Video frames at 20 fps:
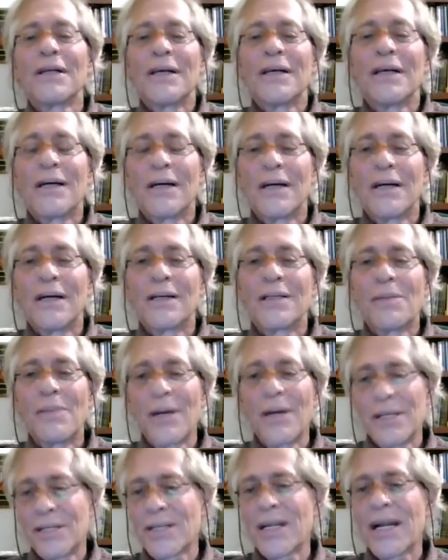the
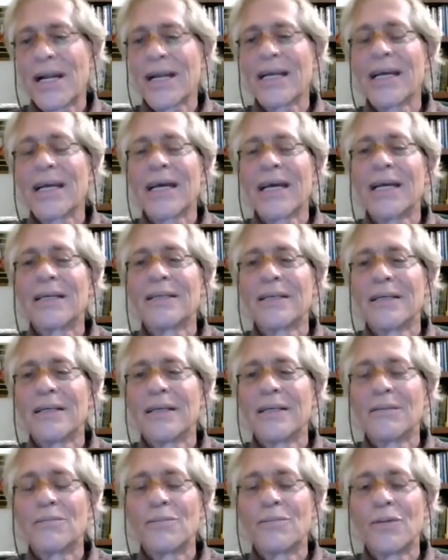best that I can,
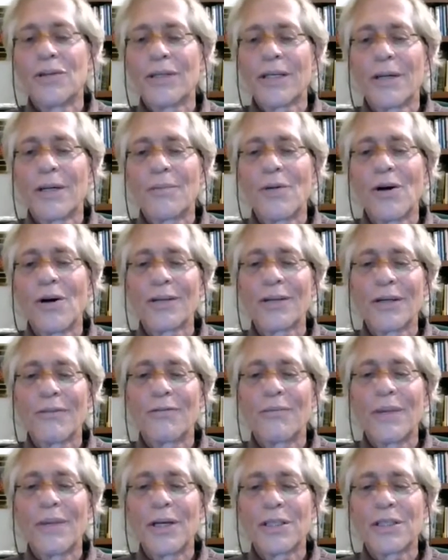and pulling up all the
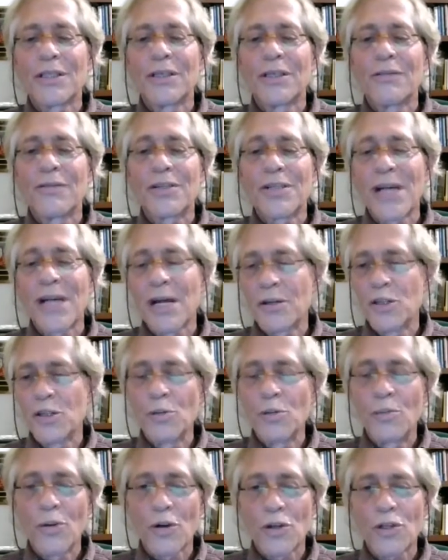information if it's not
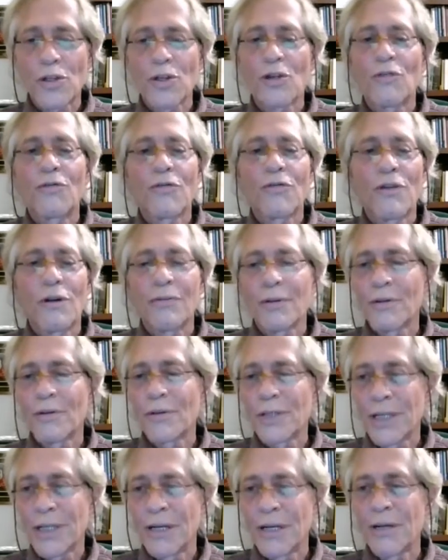too personal for
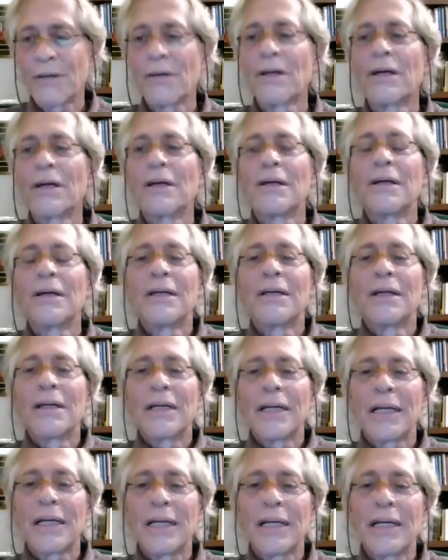everyone to hear.
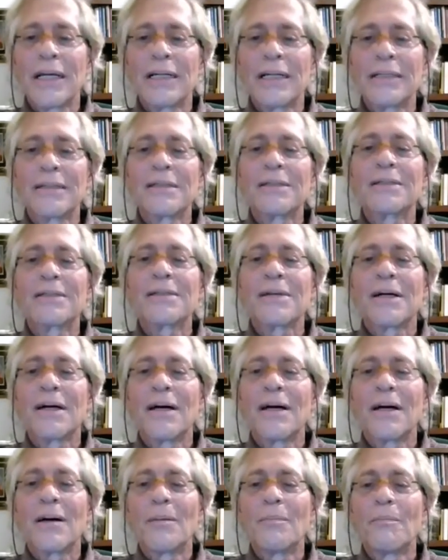And
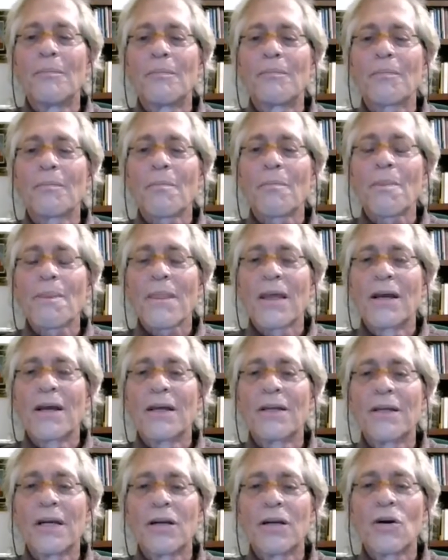
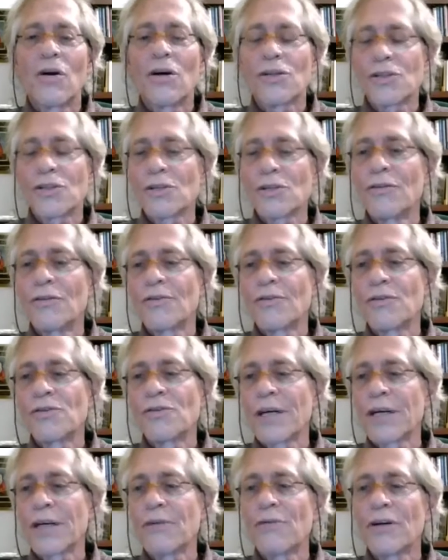then also, if
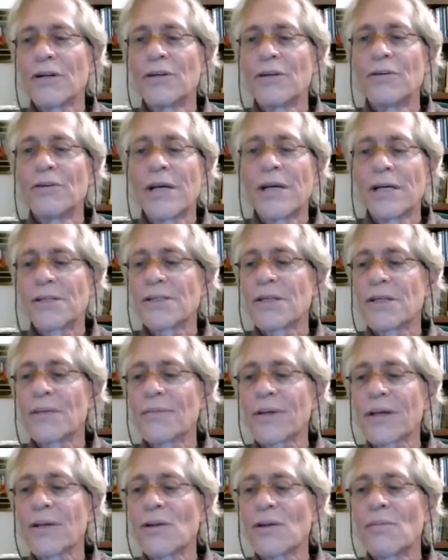there's anyone who has
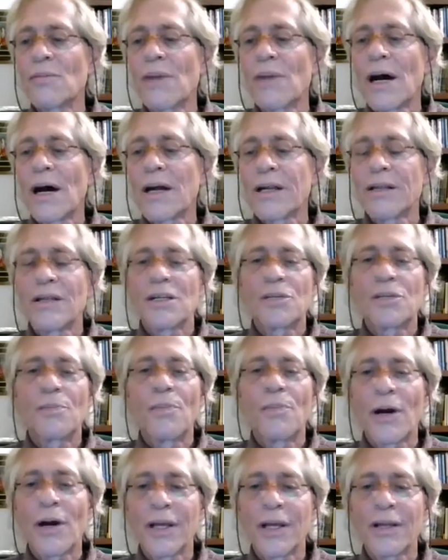something in their body that's
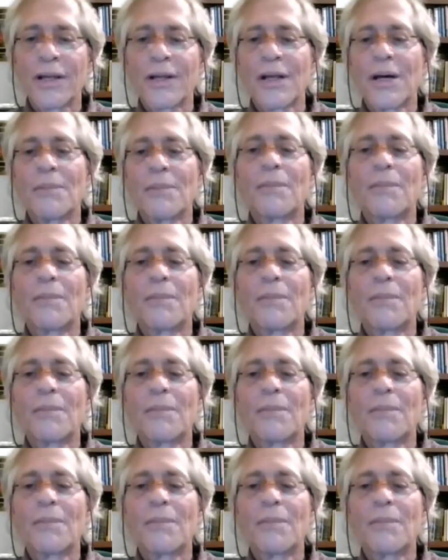bugging them,